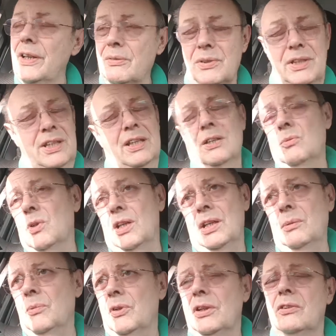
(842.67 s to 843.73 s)
I don't care what
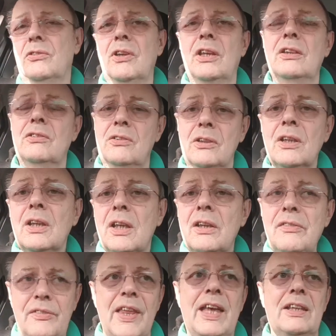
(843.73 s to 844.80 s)
anybody says.
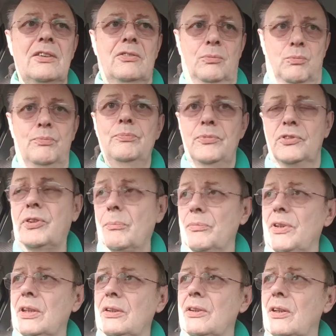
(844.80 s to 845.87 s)
That's
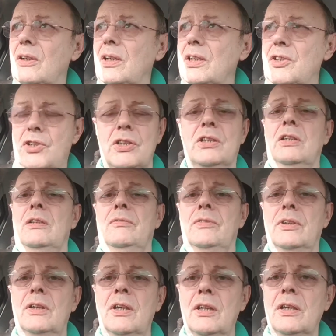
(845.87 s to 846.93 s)
something that I
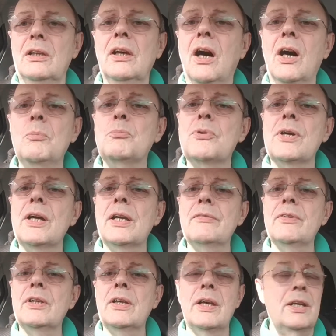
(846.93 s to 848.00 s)
achieved. And I'm proud of
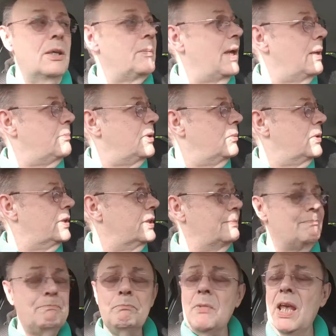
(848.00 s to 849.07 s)
it and I'm happy with it.
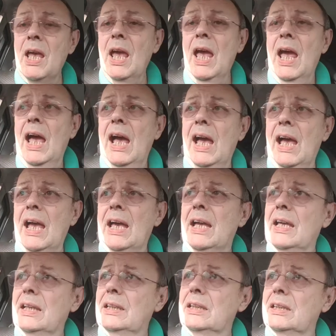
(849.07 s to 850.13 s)

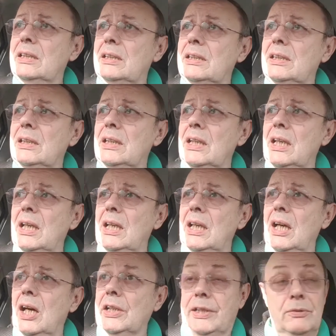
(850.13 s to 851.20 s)
And
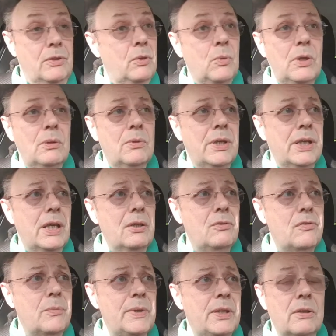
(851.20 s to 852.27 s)
I don't know where I'm going to go
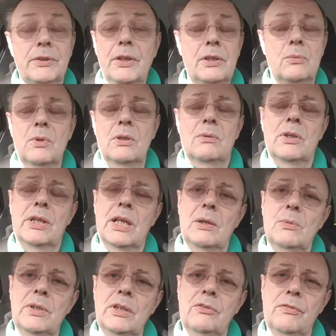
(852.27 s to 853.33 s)
from here. I don't know where I'm going to go
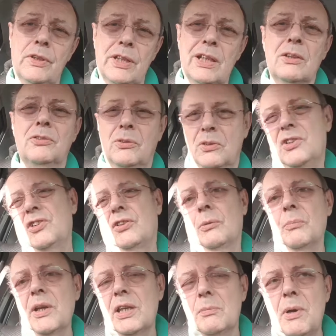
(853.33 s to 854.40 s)
with these videos. I'm just going
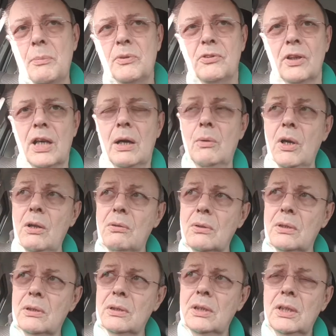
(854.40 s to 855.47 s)
to make them up as I go
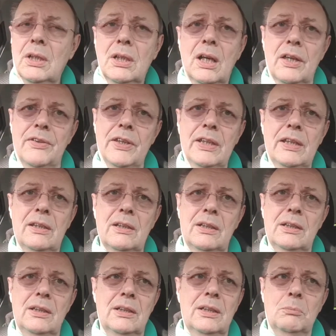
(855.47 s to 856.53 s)
along. I think
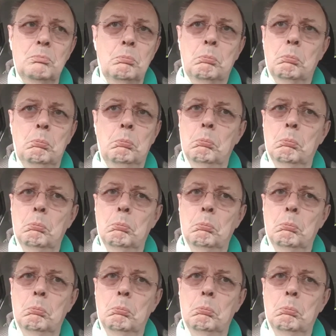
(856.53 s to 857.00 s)
um,